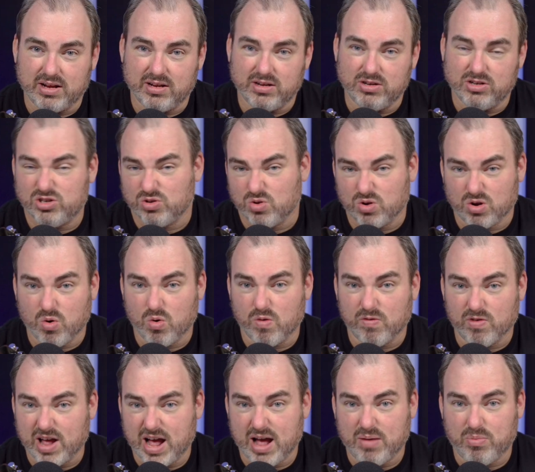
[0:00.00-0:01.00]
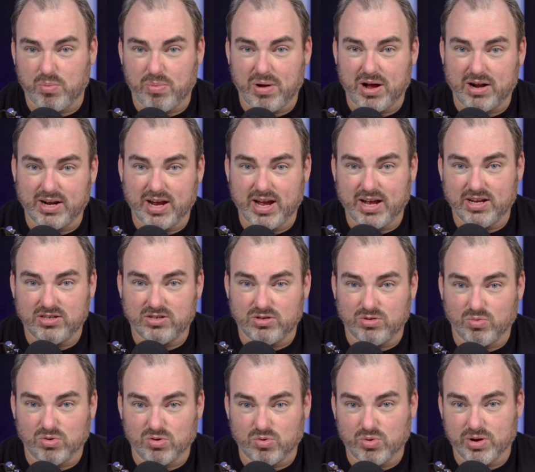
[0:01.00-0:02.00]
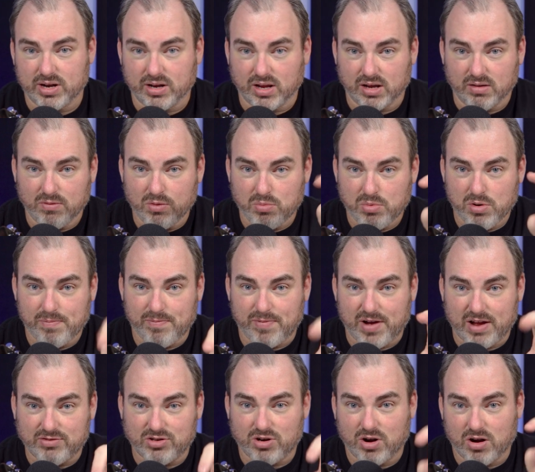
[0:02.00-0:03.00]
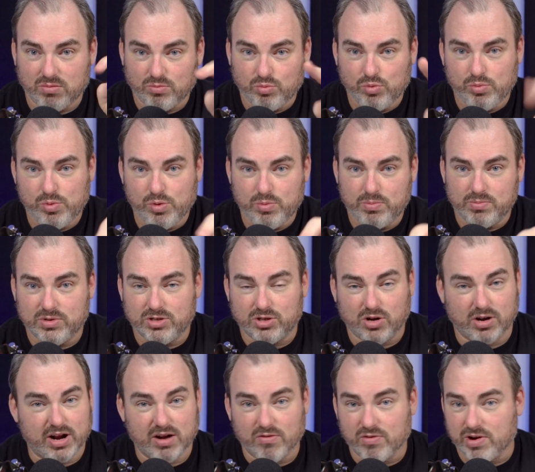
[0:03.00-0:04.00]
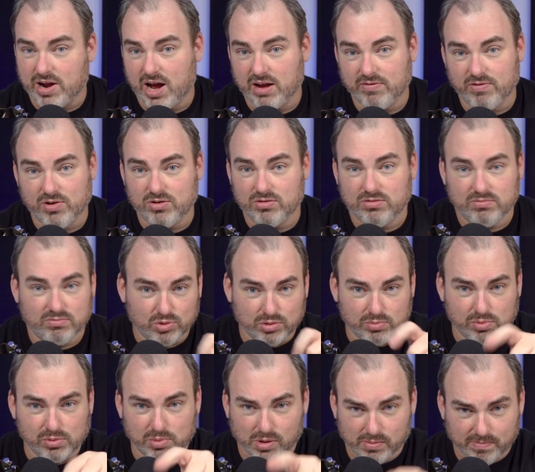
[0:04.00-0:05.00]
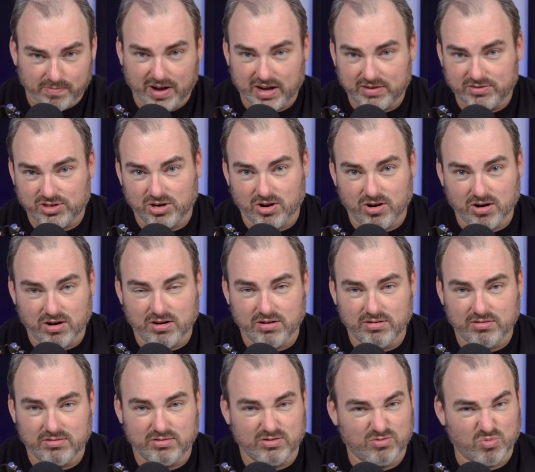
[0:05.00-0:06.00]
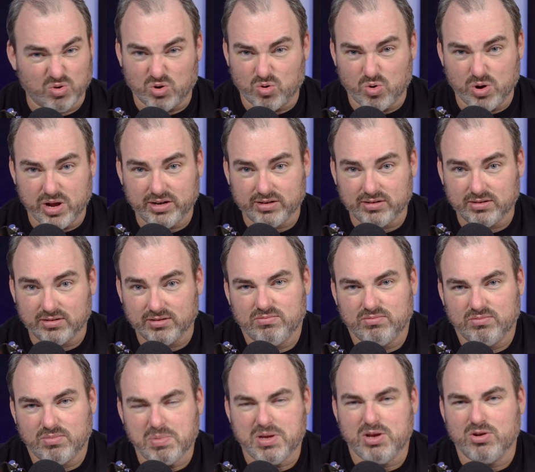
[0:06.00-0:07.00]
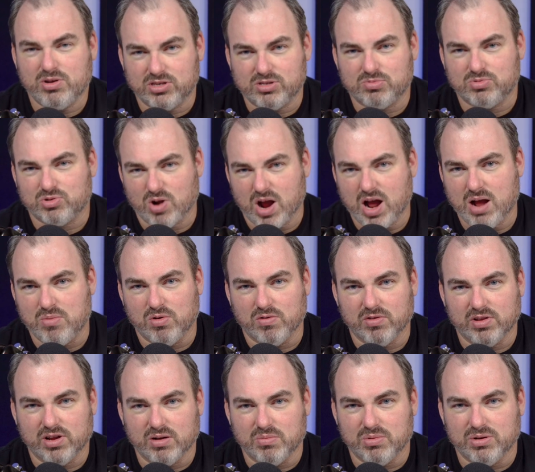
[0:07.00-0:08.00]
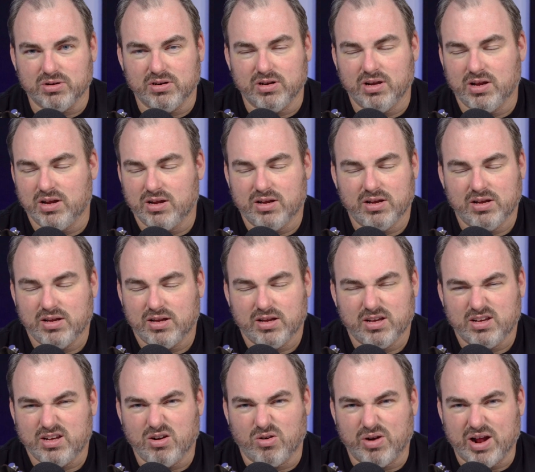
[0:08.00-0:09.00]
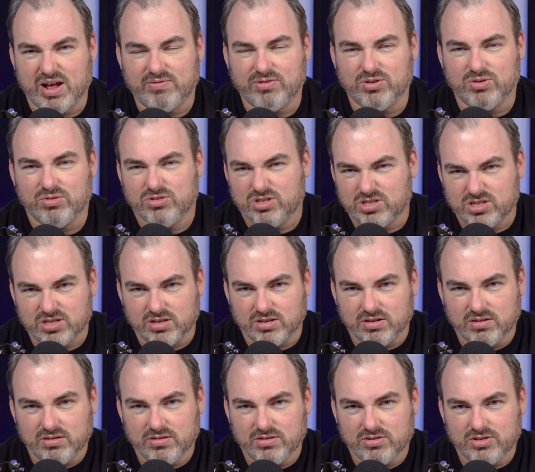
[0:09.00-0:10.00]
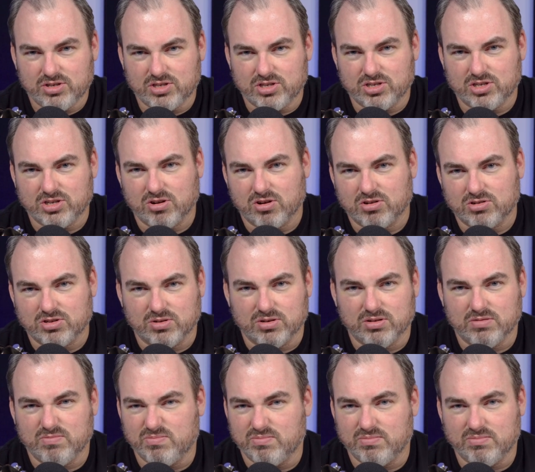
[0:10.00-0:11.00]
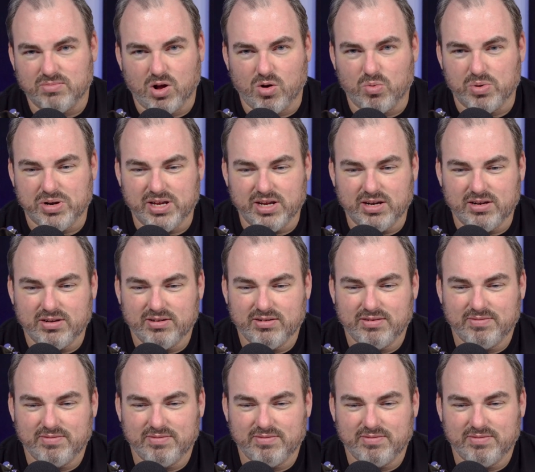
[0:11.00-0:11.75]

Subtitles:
You just go over to Apple Podcasts real quick, and like, whoop, 5-star, whoop, whoop. It's on every iPhone, whoop, whoop, whoop, 5-star, real quick. I mean, you could subscribe over there, but you don't have to. Just the stars are all we need.